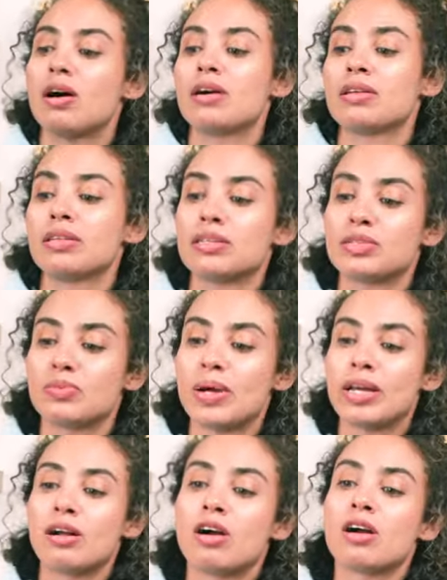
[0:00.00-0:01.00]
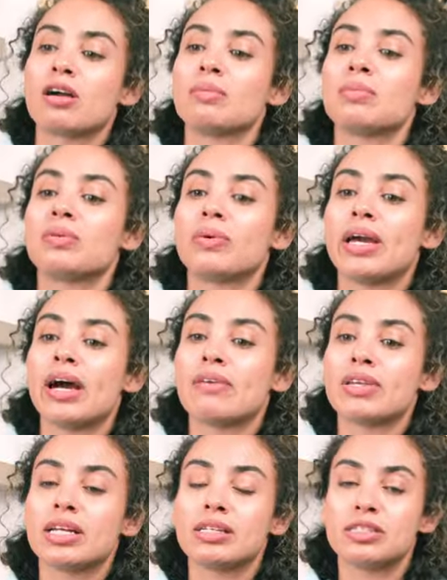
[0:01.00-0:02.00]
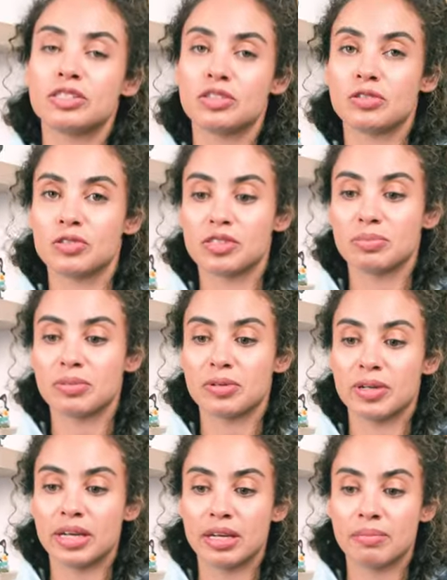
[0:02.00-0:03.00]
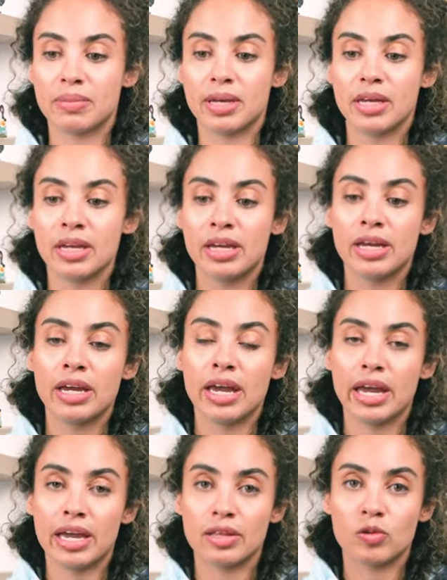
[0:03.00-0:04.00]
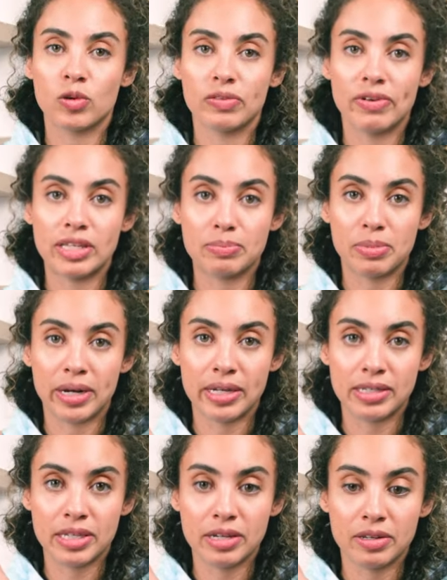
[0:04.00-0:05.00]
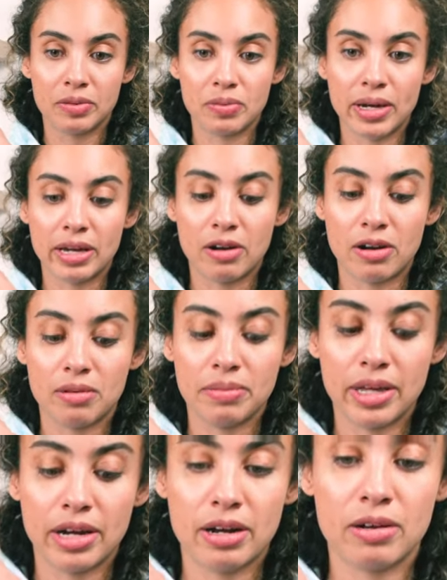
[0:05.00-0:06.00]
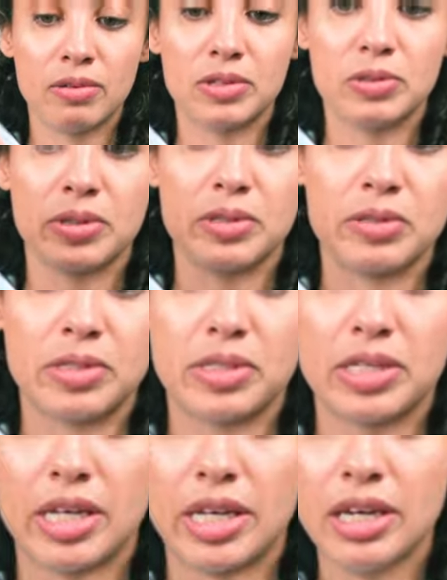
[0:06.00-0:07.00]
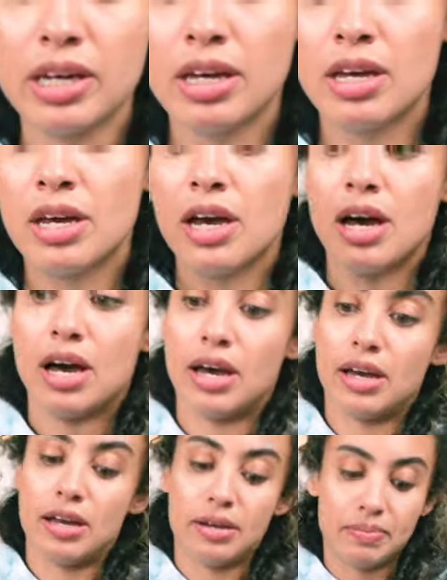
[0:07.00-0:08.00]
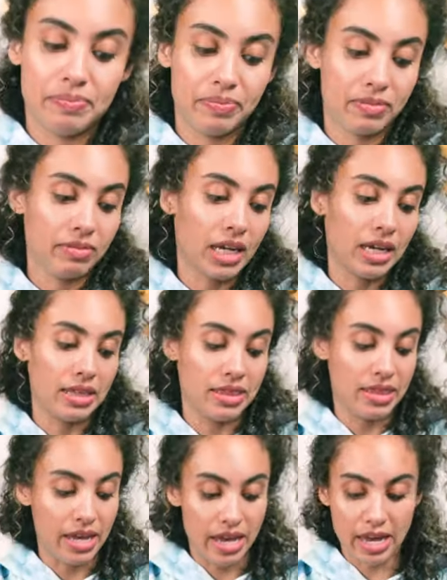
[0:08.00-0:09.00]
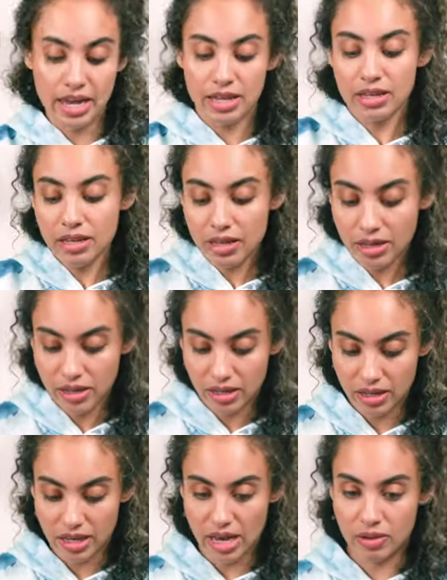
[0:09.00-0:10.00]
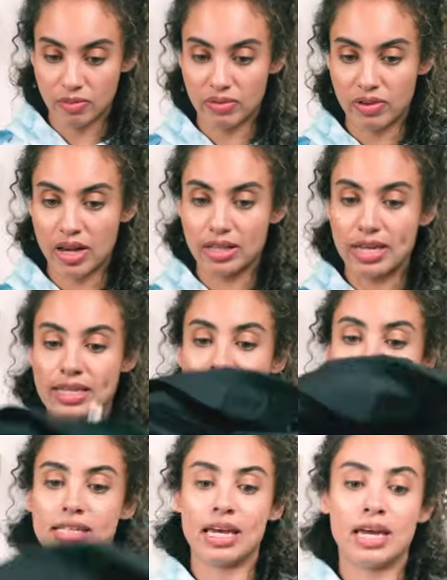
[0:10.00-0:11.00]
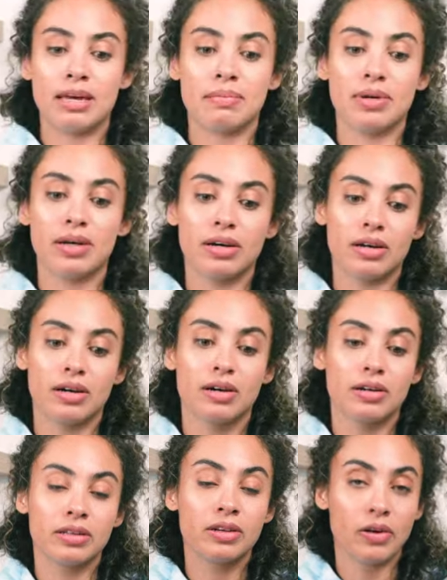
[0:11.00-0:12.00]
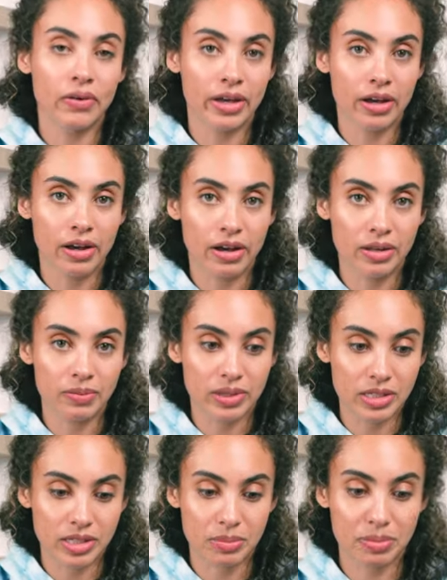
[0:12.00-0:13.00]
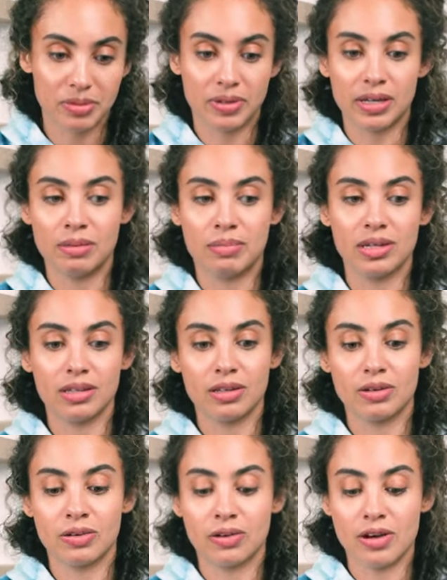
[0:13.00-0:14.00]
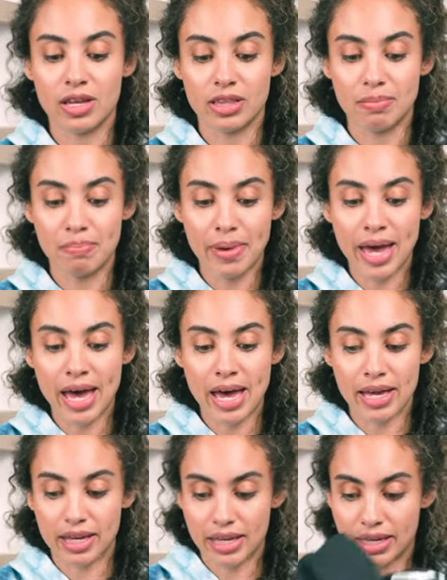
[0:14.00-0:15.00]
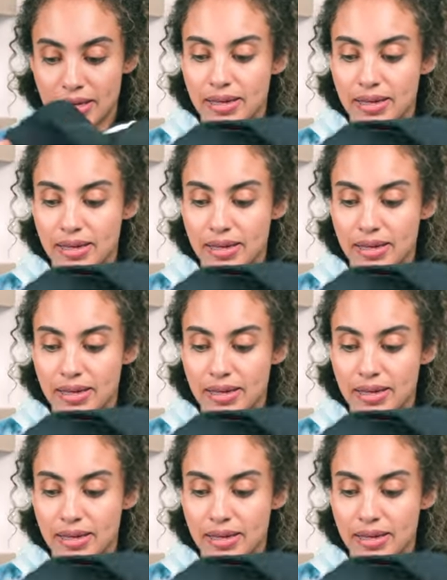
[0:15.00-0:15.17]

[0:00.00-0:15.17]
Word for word: on this right arm, we have that additional Supreme and North Face branding on the right arm there, which we're used to seeing. And then again, we've got that same hood going on with the Supreme logo on the back.